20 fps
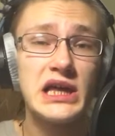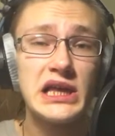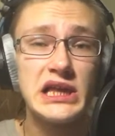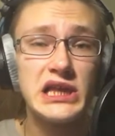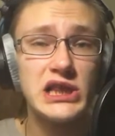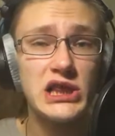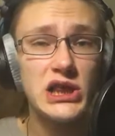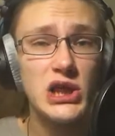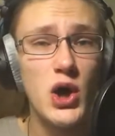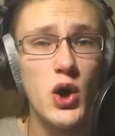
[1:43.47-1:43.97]

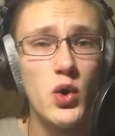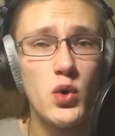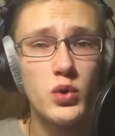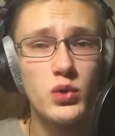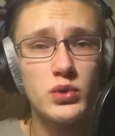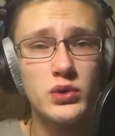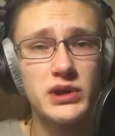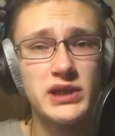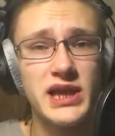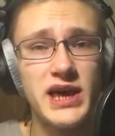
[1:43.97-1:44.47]
low
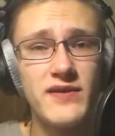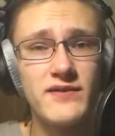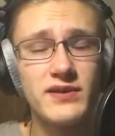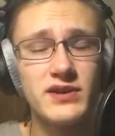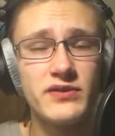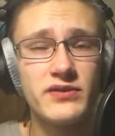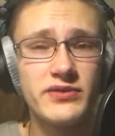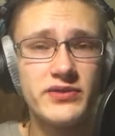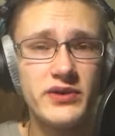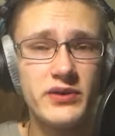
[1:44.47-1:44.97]

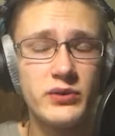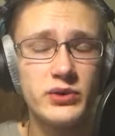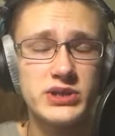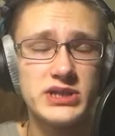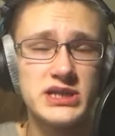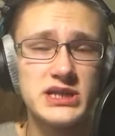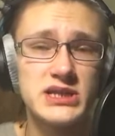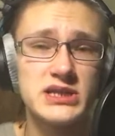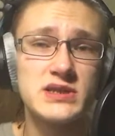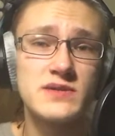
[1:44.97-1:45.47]
level
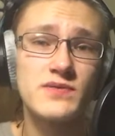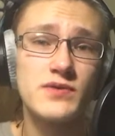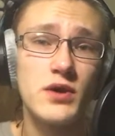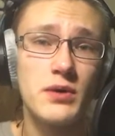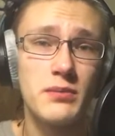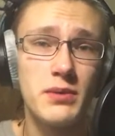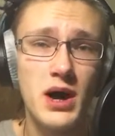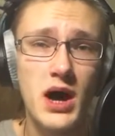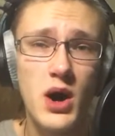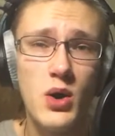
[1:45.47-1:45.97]
frequencies
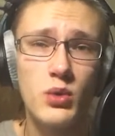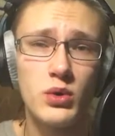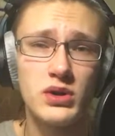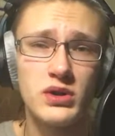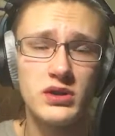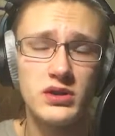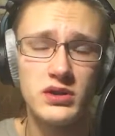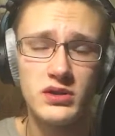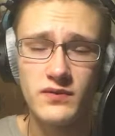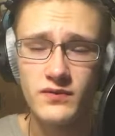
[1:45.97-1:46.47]
from
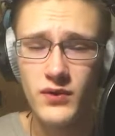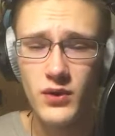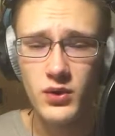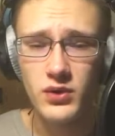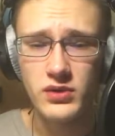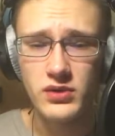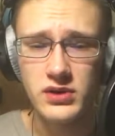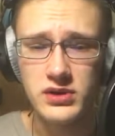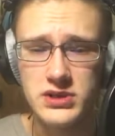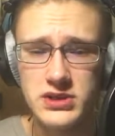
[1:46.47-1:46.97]
our
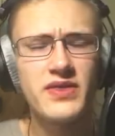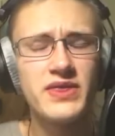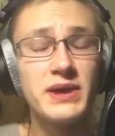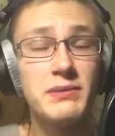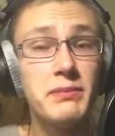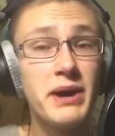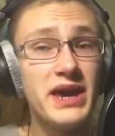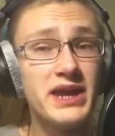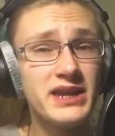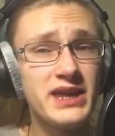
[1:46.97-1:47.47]
vocals. The
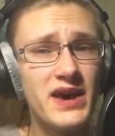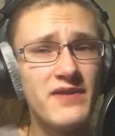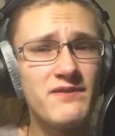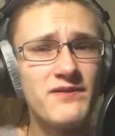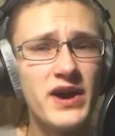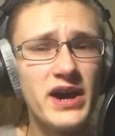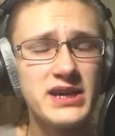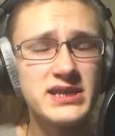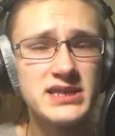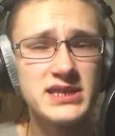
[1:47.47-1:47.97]
main
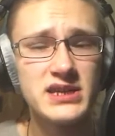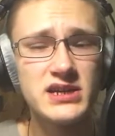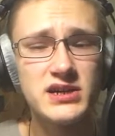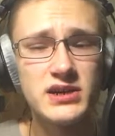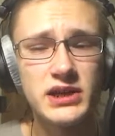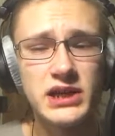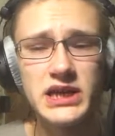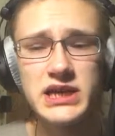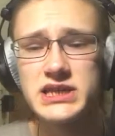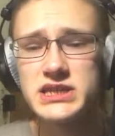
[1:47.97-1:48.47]
effects
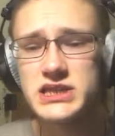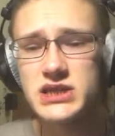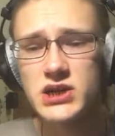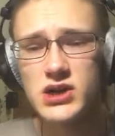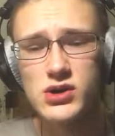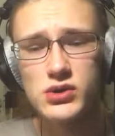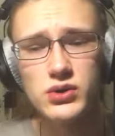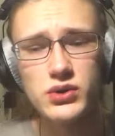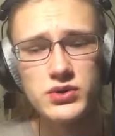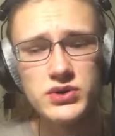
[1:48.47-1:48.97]
here is
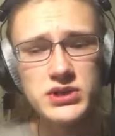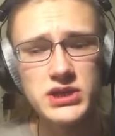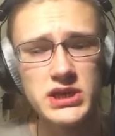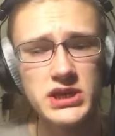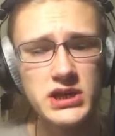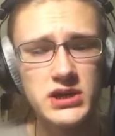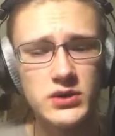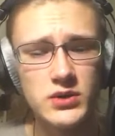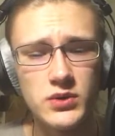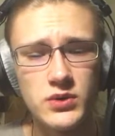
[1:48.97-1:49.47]
chorus
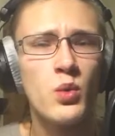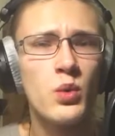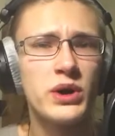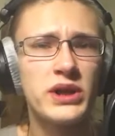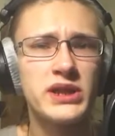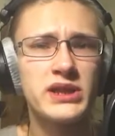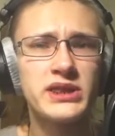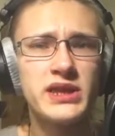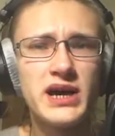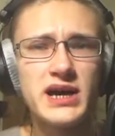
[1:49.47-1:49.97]
echo. What
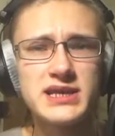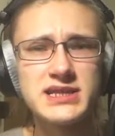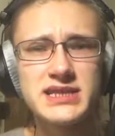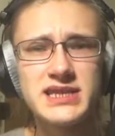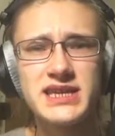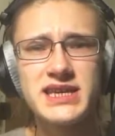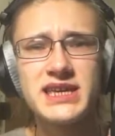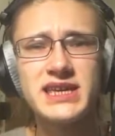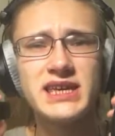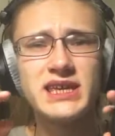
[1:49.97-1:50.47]
it does,
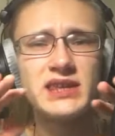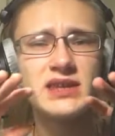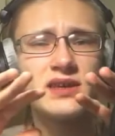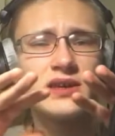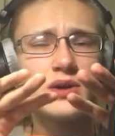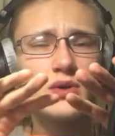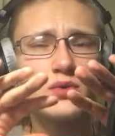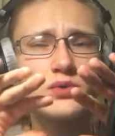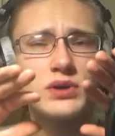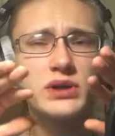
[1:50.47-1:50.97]
it
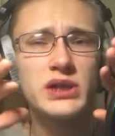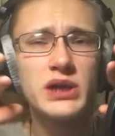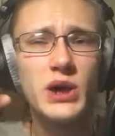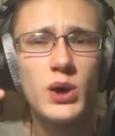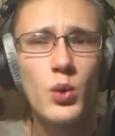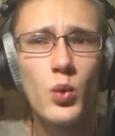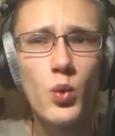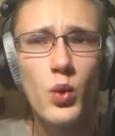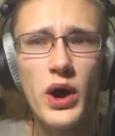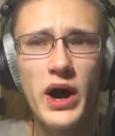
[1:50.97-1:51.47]
really
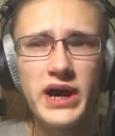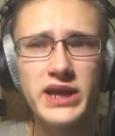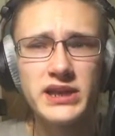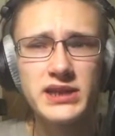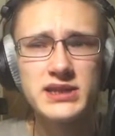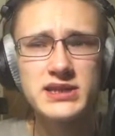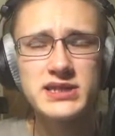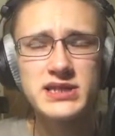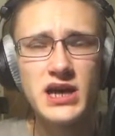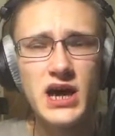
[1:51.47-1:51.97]

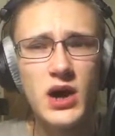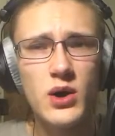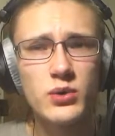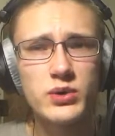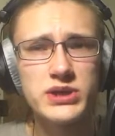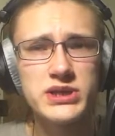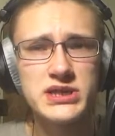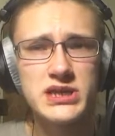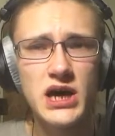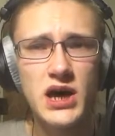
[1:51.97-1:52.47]
widens our
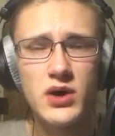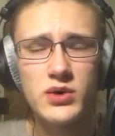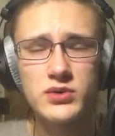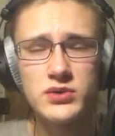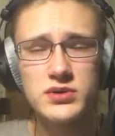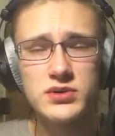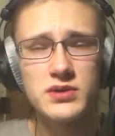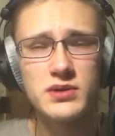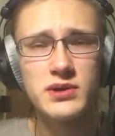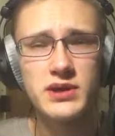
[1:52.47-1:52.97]

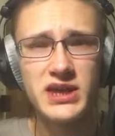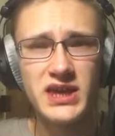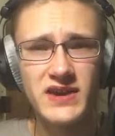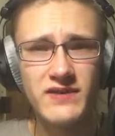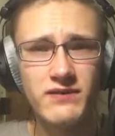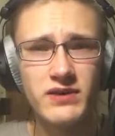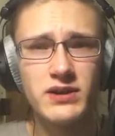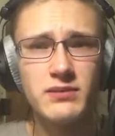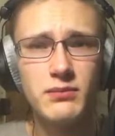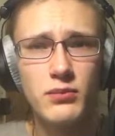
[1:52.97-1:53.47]
sound
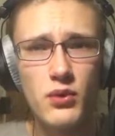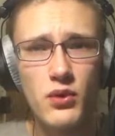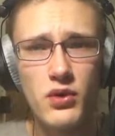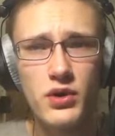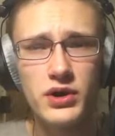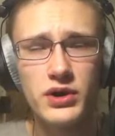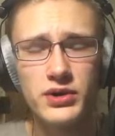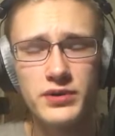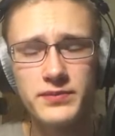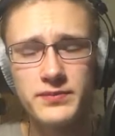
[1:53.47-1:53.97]
even more.